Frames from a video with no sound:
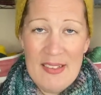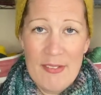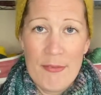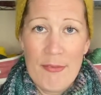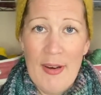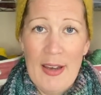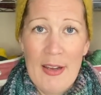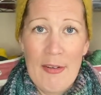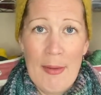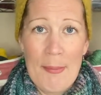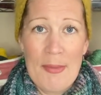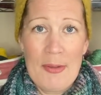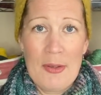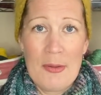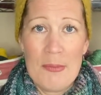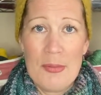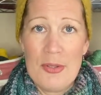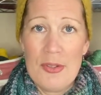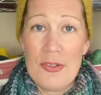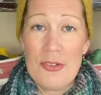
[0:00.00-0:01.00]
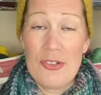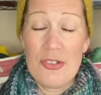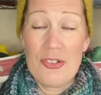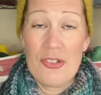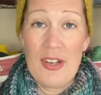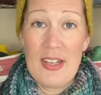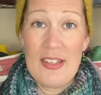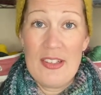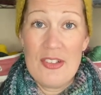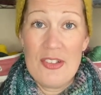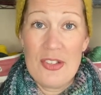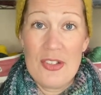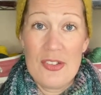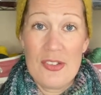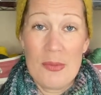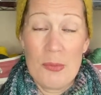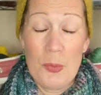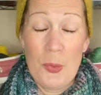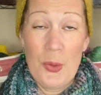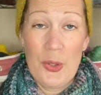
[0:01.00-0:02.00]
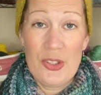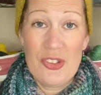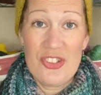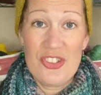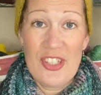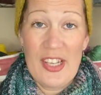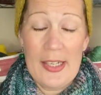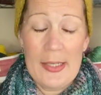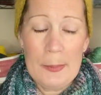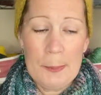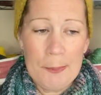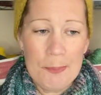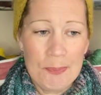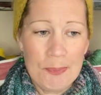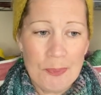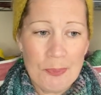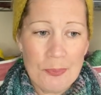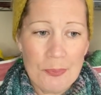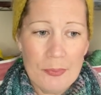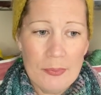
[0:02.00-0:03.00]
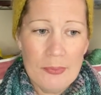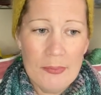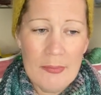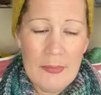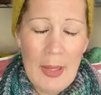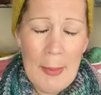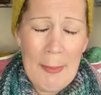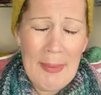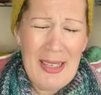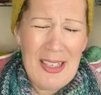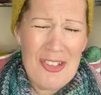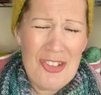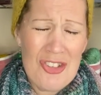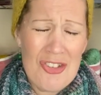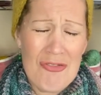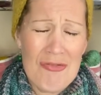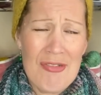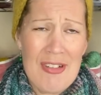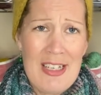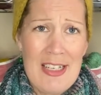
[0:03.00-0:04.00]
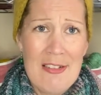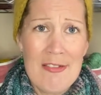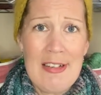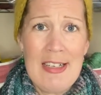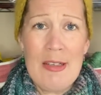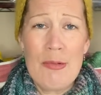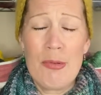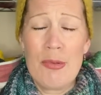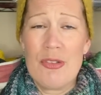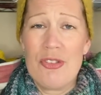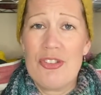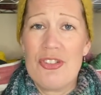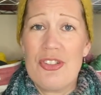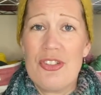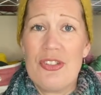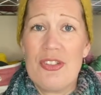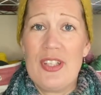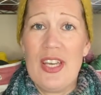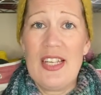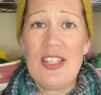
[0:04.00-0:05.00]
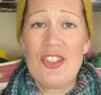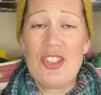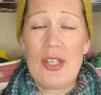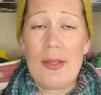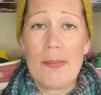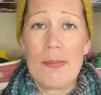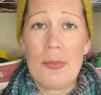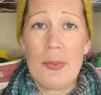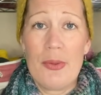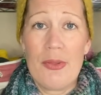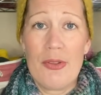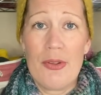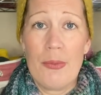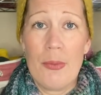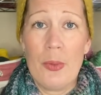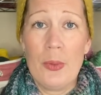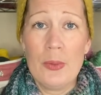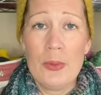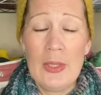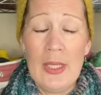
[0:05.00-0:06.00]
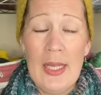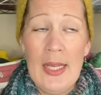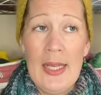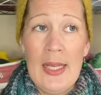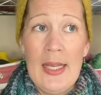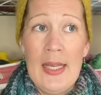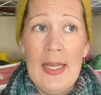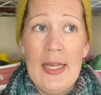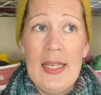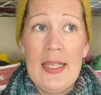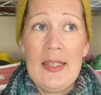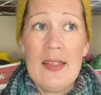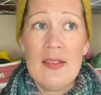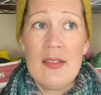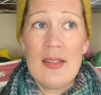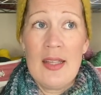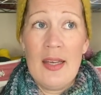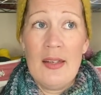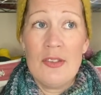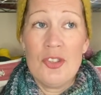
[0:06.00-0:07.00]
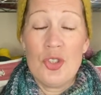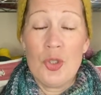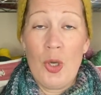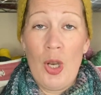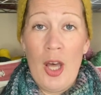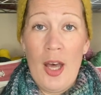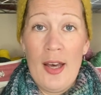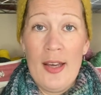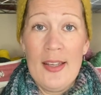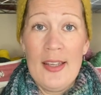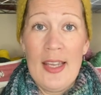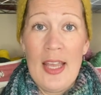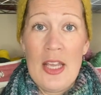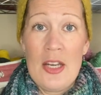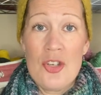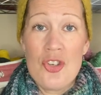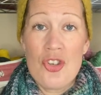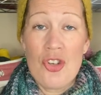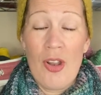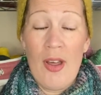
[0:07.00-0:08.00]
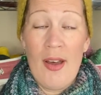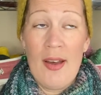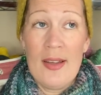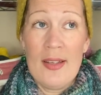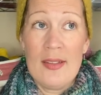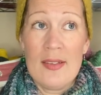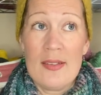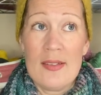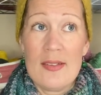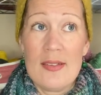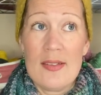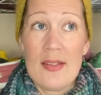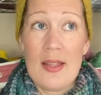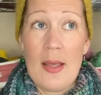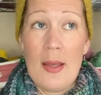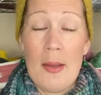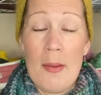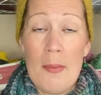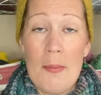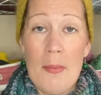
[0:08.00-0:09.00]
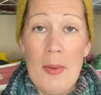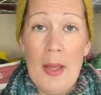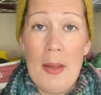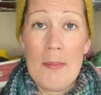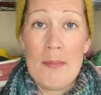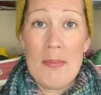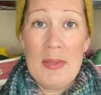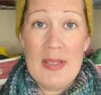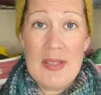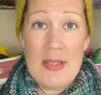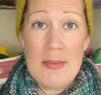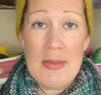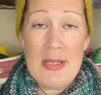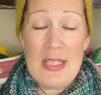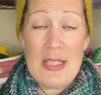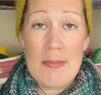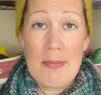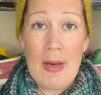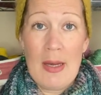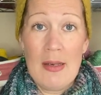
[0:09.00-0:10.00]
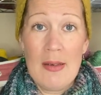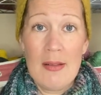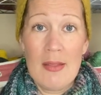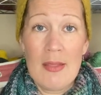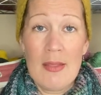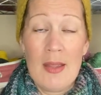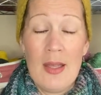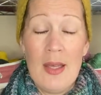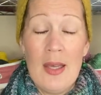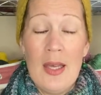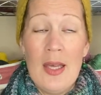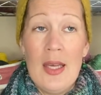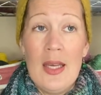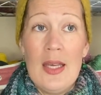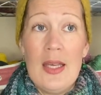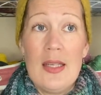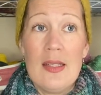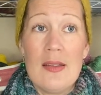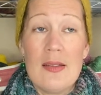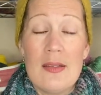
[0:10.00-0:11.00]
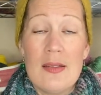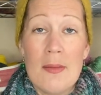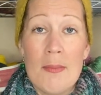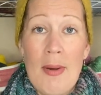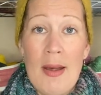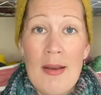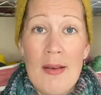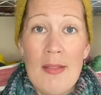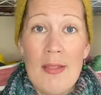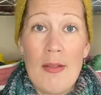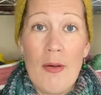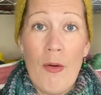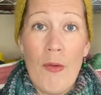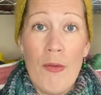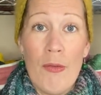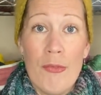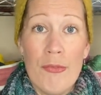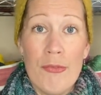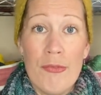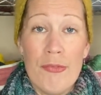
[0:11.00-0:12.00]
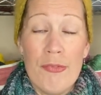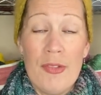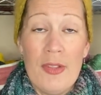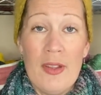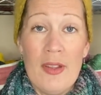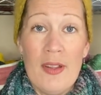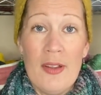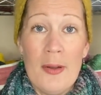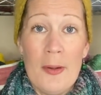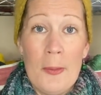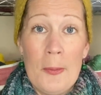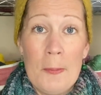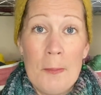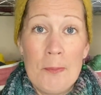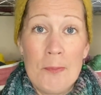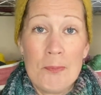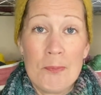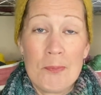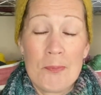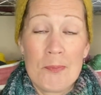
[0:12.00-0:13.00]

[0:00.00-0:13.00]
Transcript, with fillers: fire up the computer and do some work today. But I just really, really wanted to catch up with you all. It is now July and July is a, a busy, busy month. It's the month of the um,